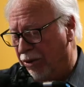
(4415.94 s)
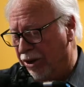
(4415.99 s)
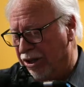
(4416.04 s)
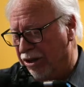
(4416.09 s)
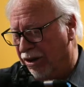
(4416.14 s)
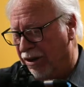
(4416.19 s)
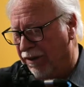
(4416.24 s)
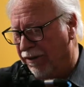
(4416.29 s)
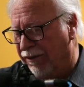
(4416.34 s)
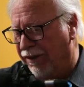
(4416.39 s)

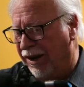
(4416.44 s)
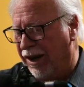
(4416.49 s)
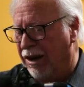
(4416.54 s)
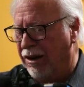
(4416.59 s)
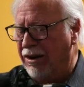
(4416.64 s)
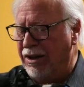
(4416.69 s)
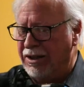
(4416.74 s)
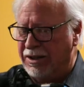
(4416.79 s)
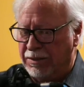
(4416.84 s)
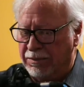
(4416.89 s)
which are
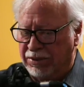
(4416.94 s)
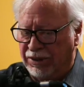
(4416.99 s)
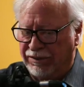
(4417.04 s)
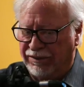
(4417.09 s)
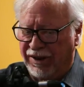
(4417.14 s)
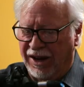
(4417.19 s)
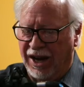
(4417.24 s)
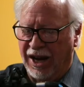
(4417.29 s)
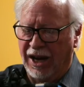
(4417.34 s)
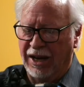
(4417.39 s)
very
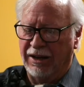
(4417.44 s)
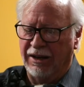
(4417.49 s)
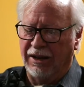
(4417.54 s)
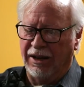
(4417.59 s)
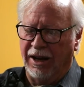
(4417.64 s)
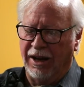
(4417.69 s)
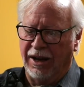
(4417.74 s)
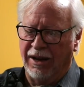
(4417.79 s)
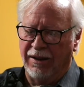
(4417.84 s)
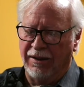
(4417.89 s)
simplified.
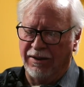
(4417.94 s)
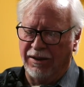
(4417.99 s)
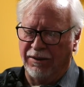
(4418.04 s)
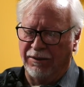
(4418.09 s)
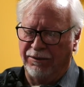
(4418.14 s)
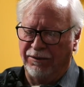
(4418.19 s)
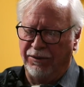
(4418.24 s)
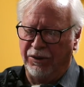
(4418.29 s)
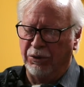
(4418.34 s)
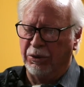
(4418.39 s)

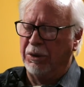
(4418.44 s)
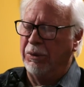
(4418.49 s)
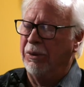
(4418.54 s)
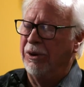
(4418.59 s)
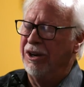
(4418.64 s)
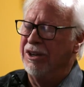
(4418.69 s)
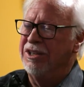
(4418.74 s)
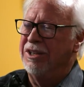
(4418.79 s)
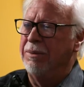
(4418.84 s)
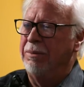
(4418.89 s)
The
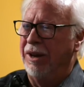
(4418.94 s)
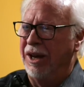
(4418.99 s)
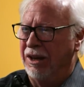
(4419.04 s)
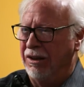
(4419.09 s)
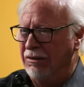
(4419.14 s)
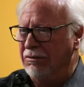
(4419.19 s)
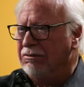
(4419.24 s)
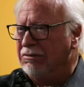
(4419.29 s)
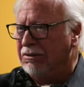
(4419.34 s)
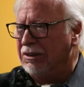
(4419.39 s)
fewer words, the
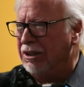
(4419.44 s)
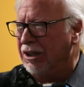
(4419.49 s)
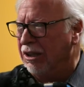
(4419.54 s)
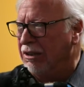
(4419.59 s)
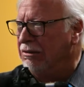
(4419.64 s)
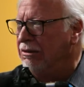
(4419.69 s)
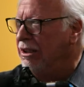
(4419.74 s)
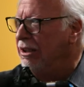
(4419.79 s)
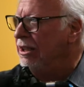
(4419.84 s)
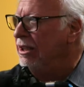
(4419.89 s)
better.
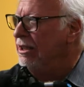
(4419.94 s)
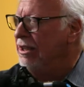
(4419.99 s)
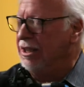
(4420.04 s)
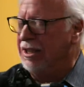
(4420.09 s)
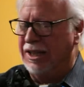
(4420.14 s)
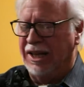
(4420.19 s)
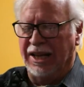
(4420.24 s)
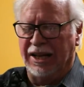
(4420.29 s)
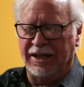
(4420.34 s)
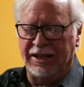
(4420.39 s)

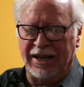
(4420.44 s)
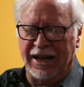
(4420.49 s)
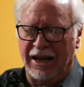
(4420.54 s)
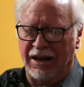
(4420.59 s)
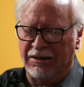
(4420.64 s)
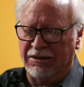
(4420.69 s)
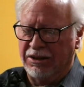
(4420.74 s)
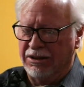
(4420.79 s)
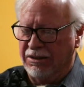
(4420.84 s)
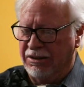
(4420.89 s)
Just get it
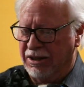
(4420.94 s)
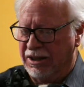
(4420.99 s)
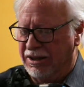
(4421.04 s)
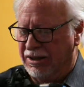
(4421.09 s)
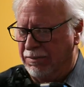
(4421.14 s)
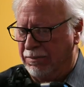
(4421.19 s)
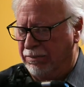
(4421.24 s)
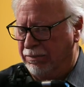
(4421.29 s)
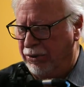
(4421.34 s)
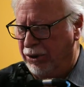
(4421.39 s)
down to
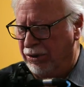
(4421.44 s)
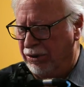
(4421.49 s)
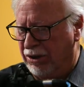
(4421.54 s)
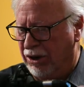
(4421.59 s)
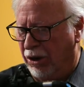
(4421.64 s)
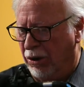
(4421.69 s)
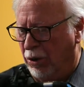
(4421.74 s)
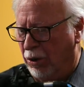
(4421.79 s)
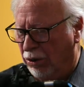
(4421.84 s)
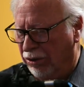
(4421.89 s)
just
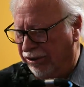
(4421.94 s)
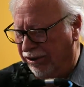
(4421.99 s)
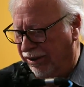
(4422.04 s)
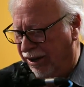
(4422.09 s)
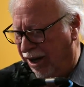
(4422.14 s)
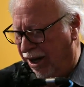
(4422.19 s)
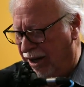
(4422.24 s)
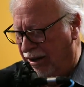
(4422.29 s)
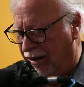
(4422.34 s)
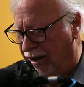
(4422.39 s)
pure
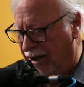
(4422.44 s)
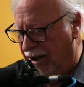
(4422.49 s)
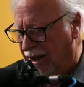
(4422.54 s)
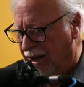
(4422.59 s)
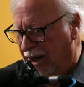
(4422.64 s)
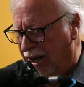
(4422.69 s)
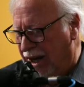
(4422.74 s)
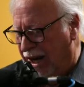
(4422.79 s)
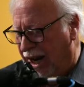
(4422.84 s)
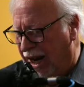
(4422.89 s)
gold,
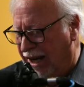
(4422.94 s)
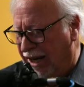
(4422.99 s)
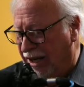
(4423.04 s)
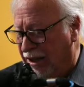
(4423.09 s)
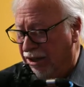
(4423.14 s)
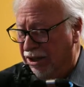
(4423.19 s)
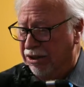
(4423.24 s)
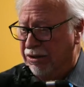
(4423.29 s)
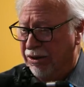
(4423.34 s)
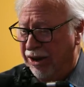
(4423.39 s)
and
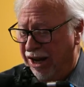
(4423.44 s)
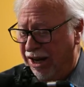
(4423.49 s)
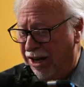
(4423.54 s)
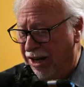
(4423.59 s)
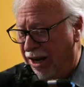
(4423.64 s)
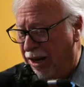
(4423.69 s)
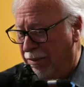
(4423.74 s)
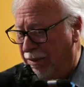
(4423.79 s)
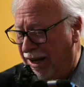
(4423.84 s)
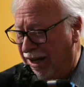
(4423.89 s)

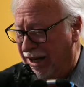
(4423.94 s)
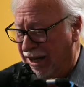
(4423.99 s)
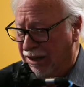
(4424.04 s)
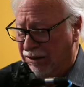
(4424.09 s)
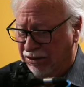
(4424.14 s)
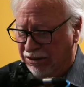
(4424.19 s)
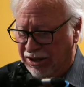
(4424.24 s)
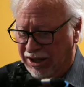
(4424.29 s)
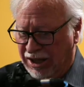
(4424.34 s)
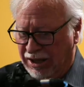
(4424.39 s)
illustrate it and make
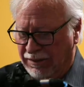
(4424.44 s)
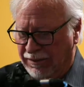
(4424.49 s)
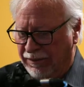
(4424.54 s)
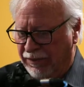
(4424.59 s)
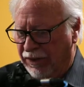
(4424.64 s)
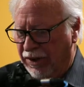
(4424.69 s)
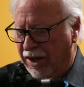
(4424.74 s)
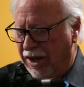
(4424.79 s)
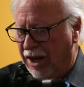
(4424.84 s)
it interesting.